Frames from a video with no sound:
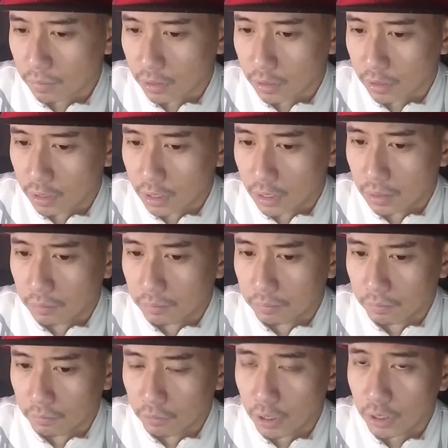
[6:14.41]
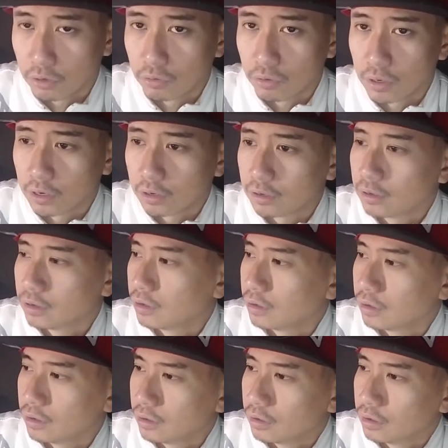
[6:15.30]
the waitress
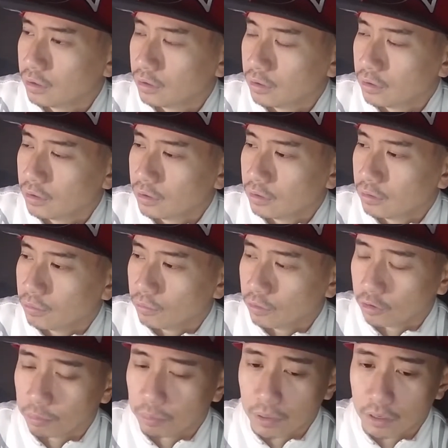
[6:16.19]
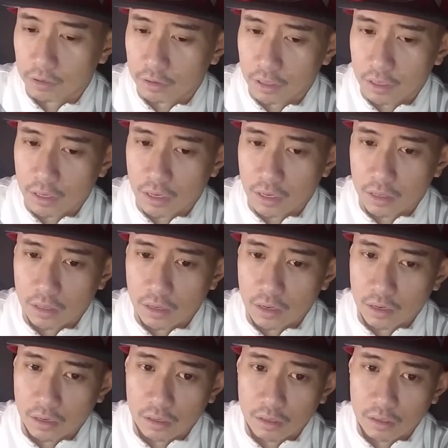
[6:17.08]
was busy, and
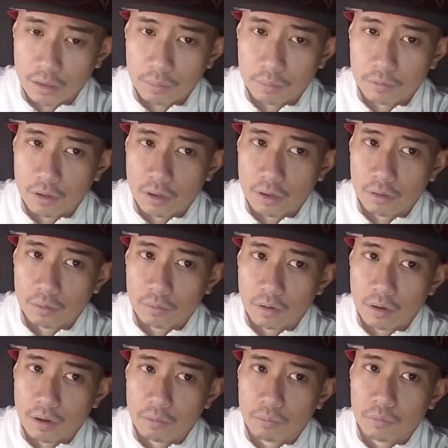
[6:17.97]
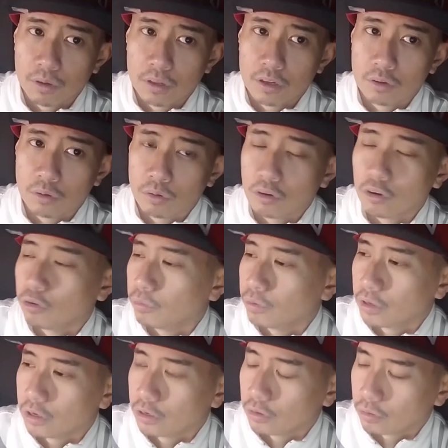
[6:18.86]
they keep saying, we need to go,
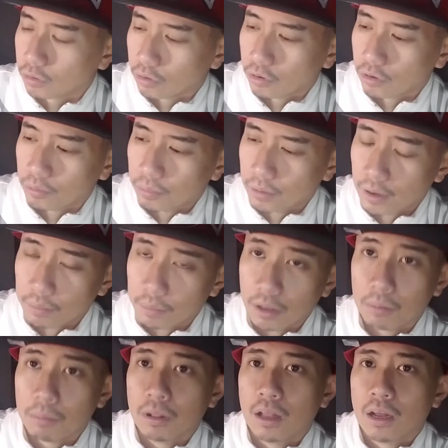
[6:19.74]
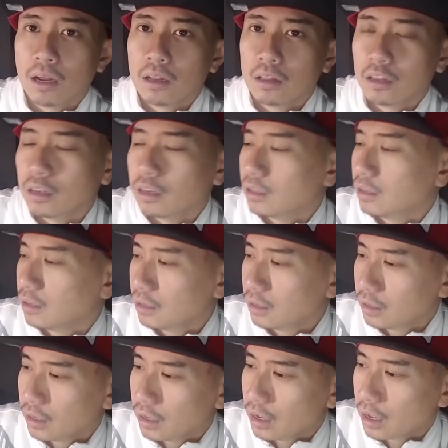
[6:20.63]
blah blah blah, and then
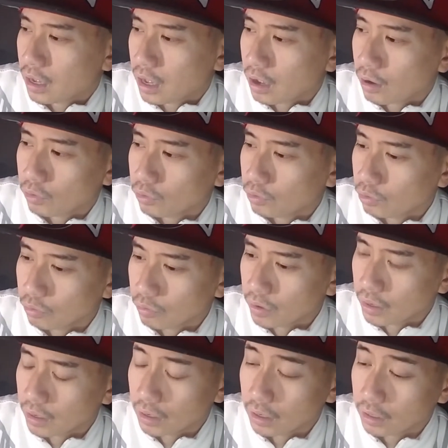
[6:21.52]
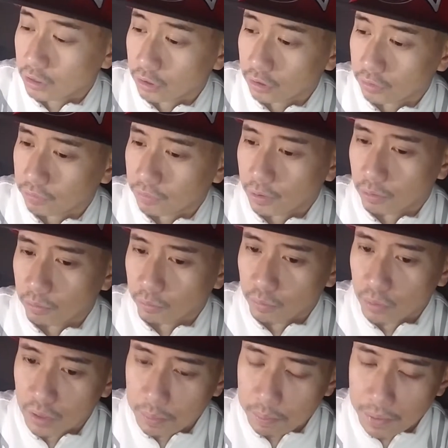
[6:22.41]
out of nowhere, I just felt
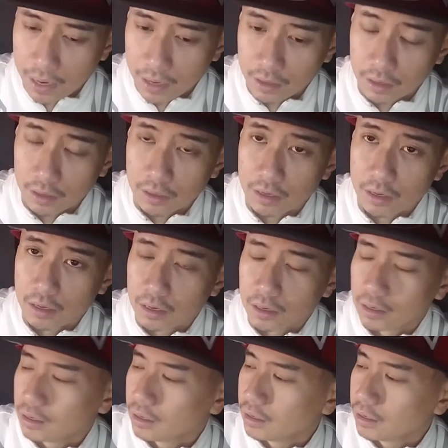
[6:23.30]
really panicky.